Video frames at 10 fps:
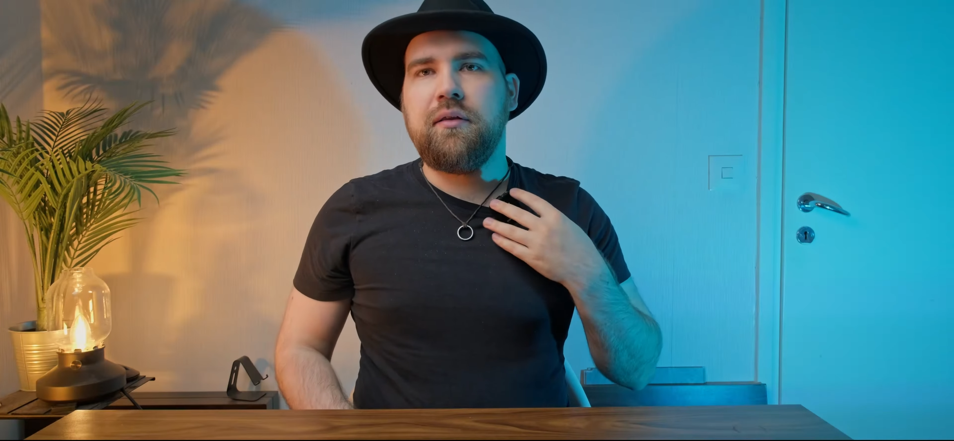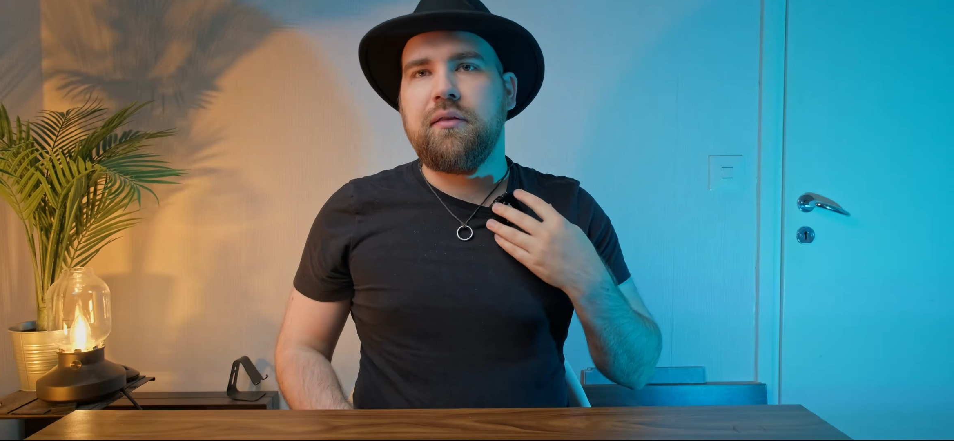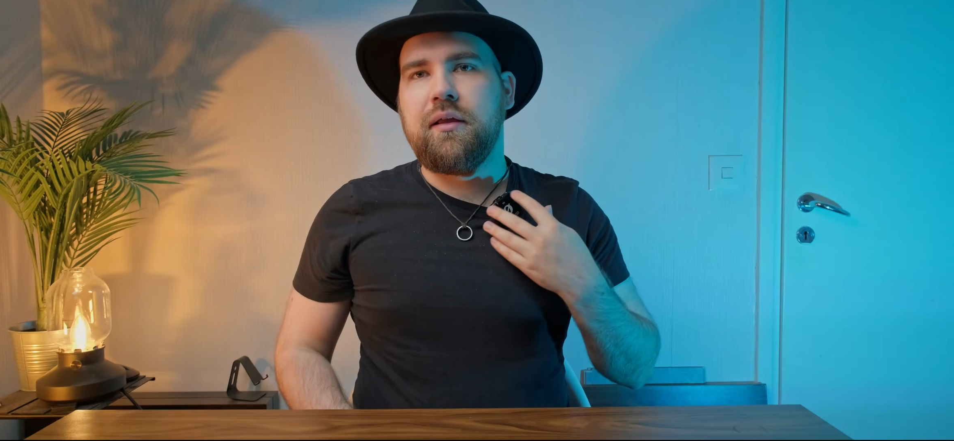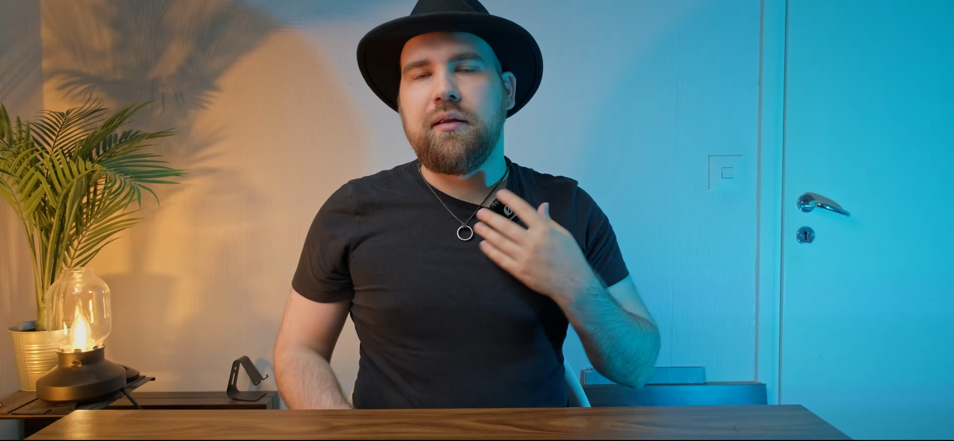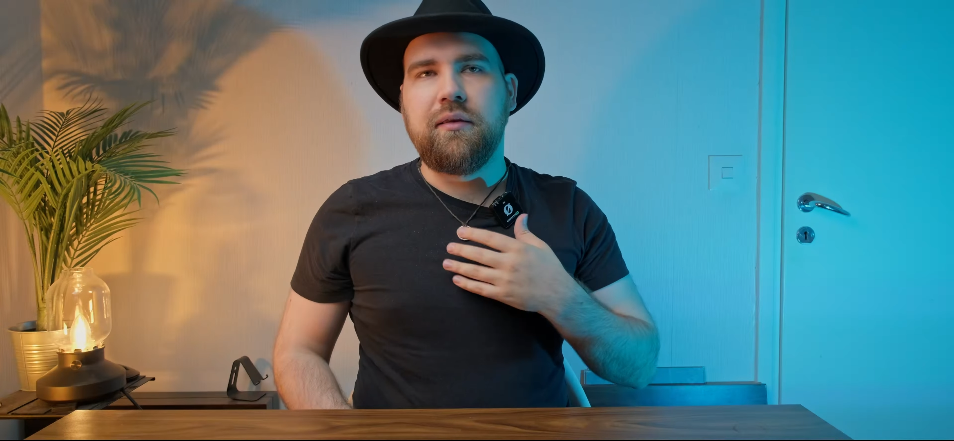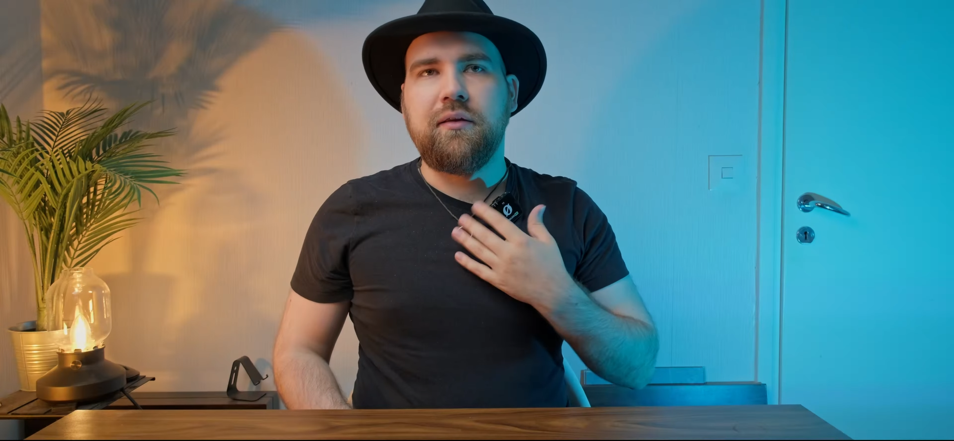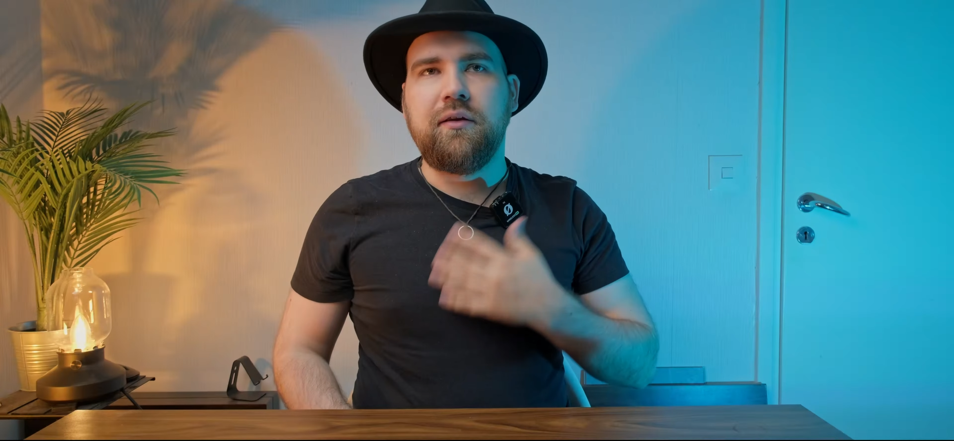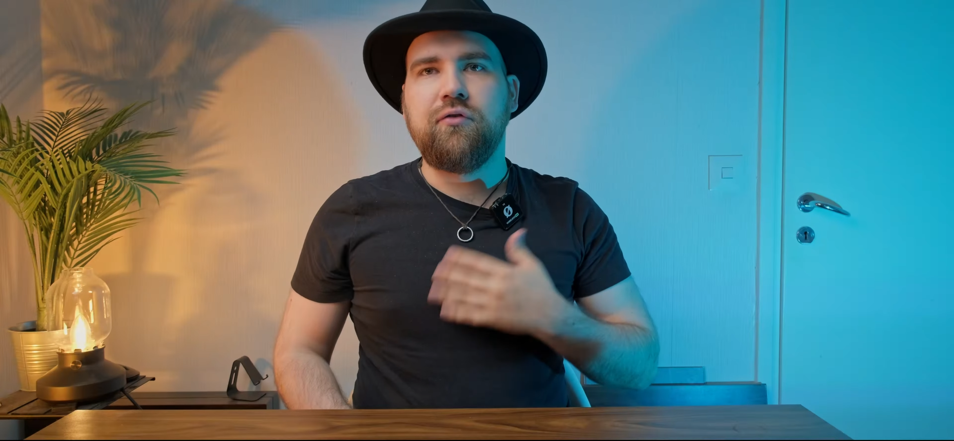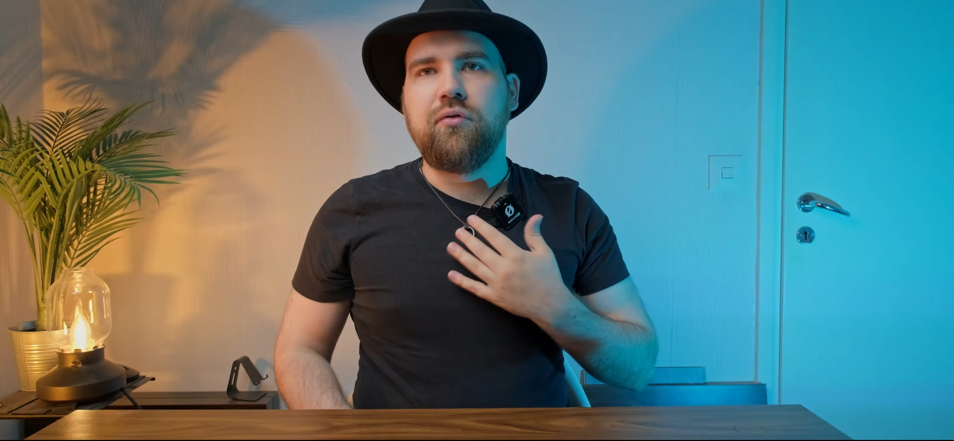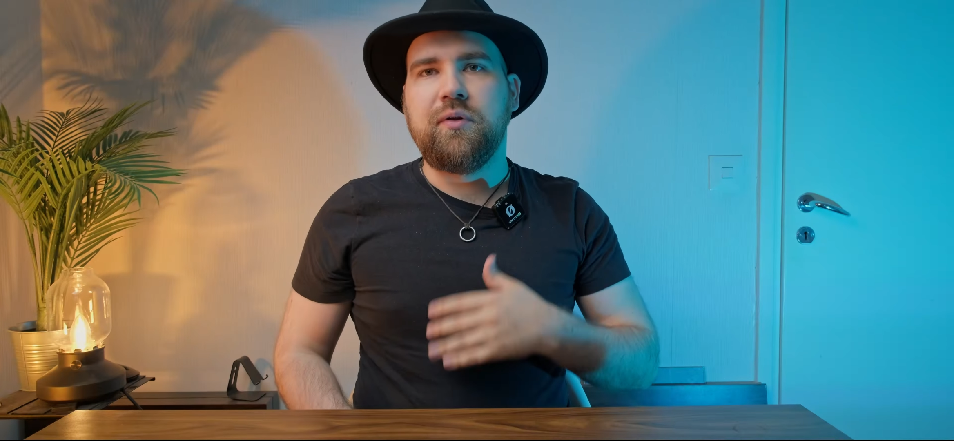then the
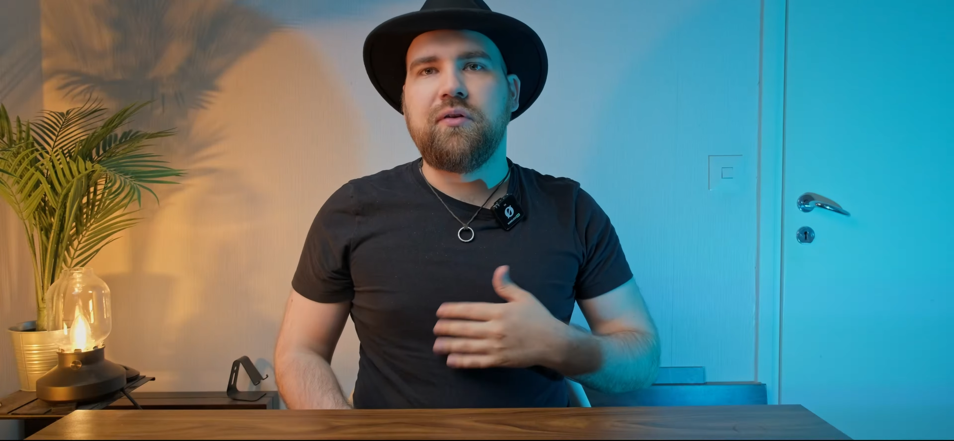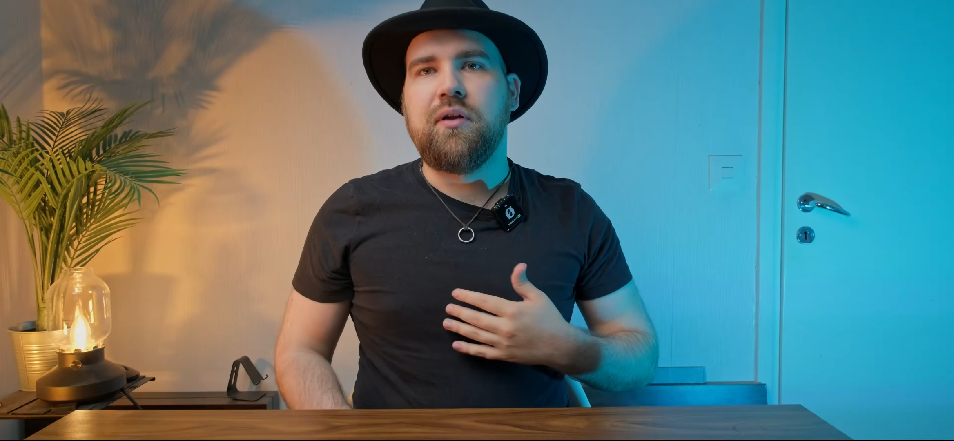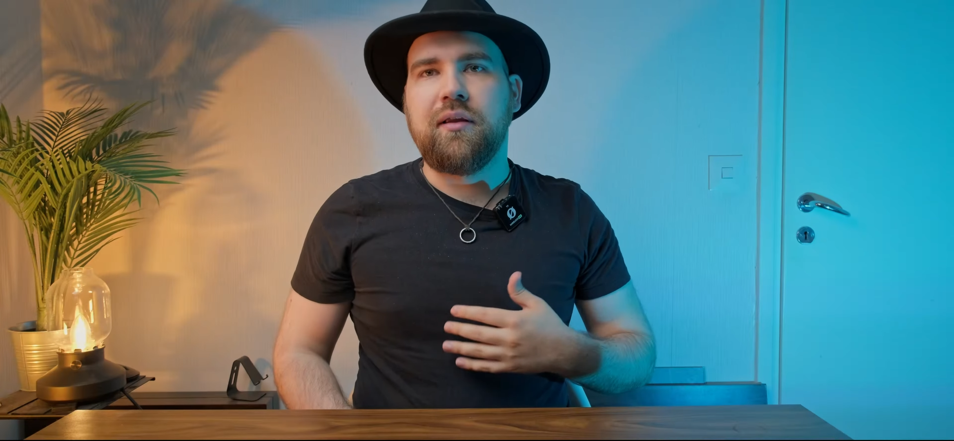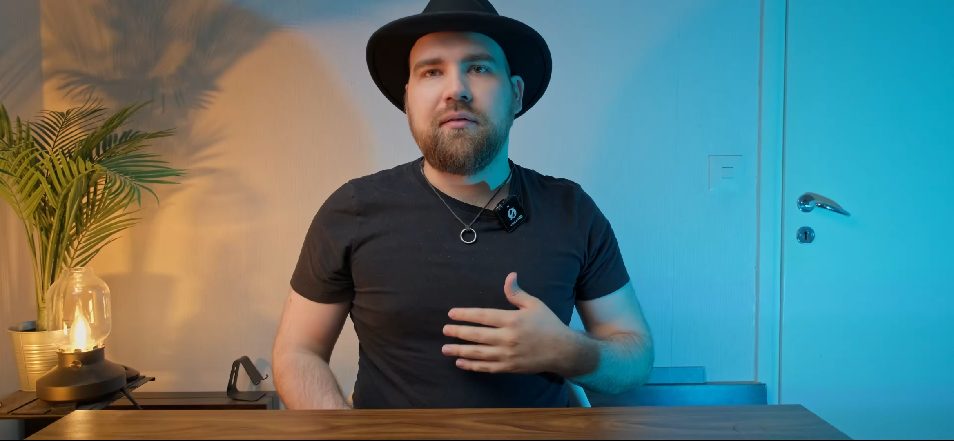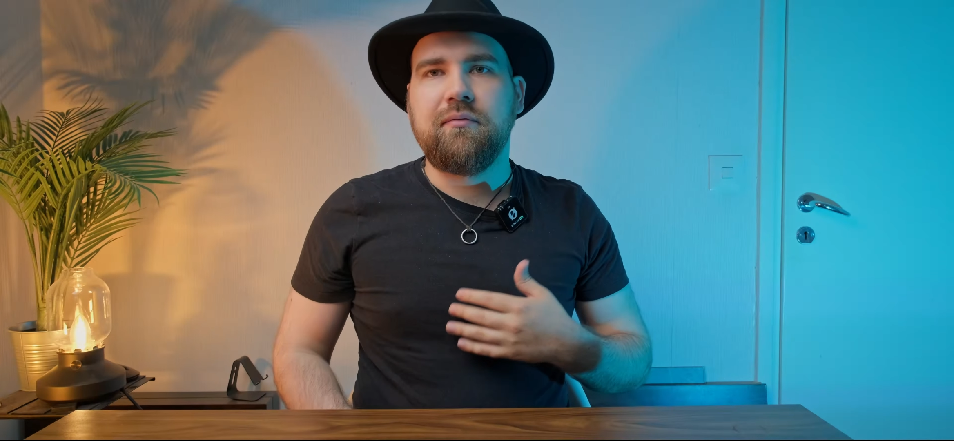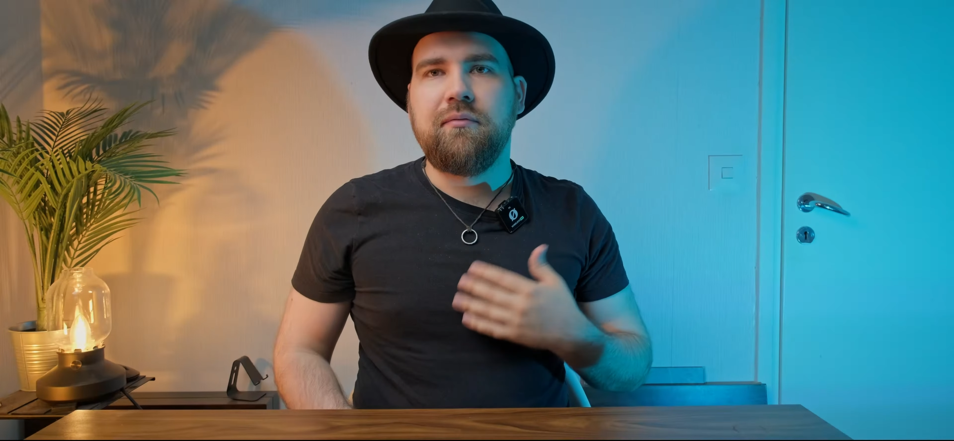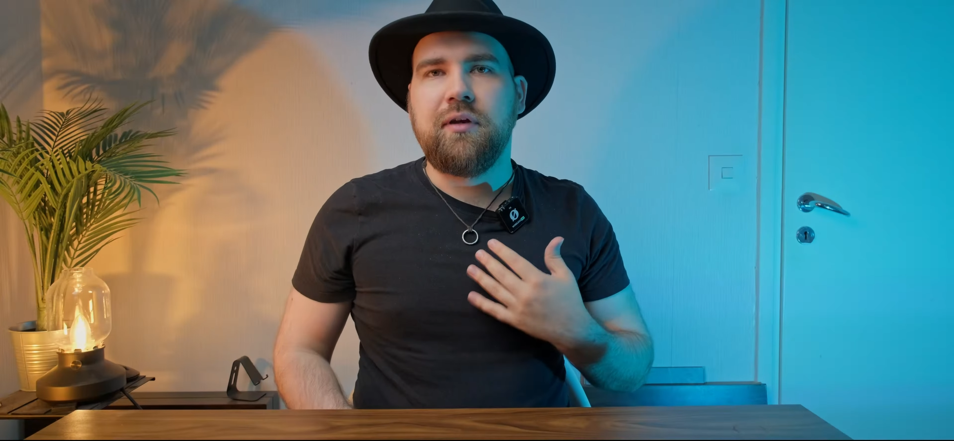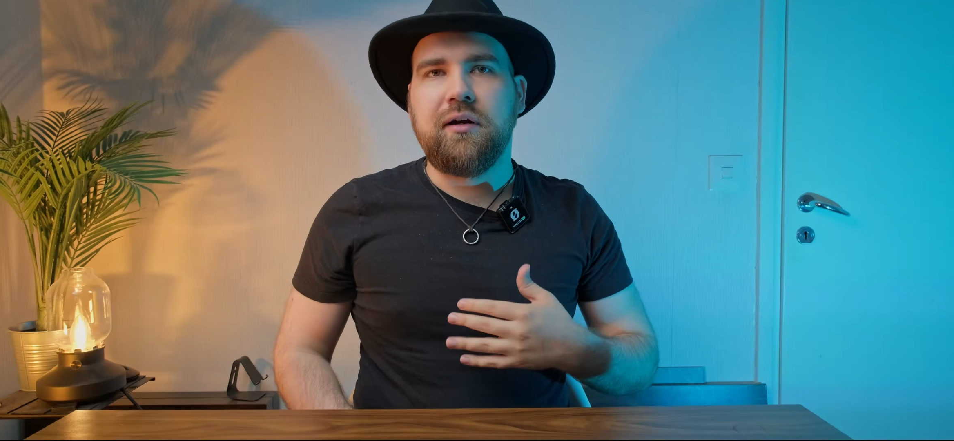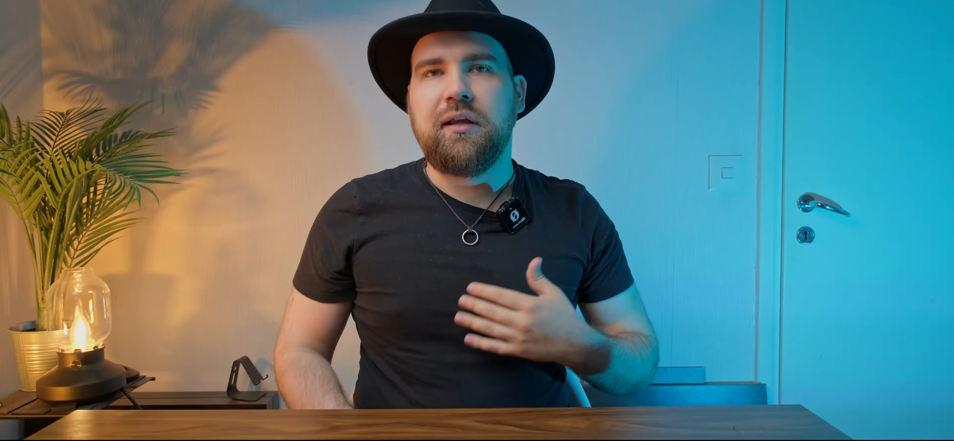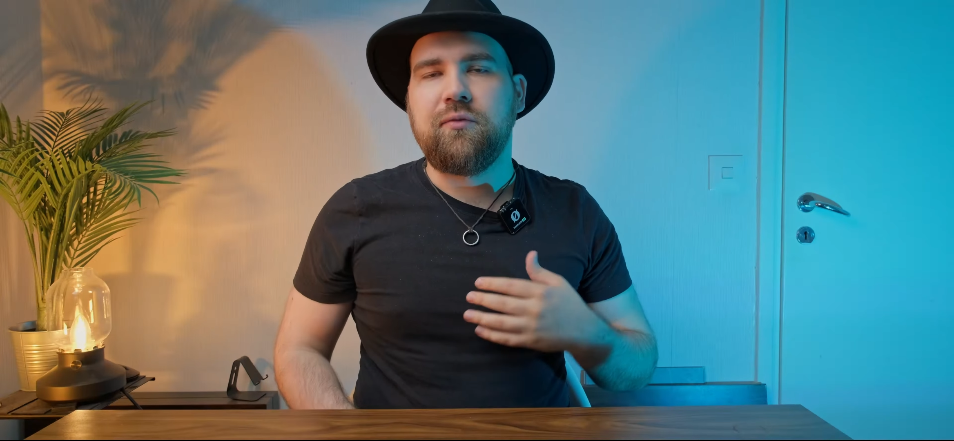droop is not
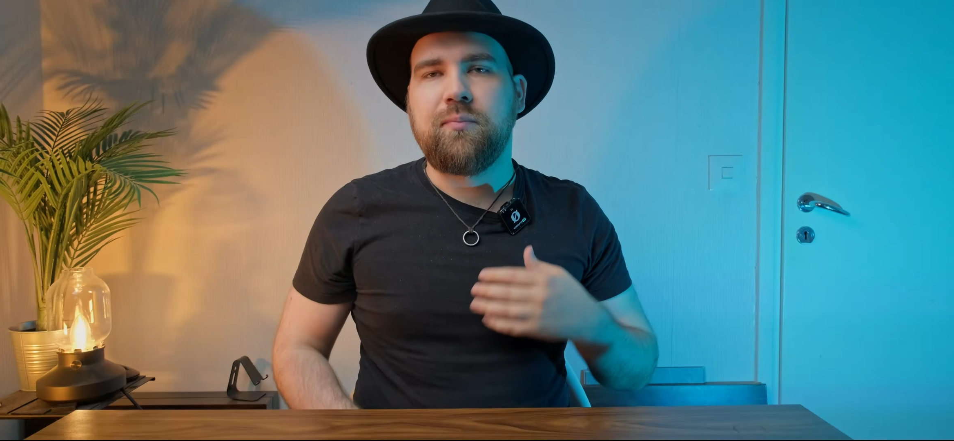nearly as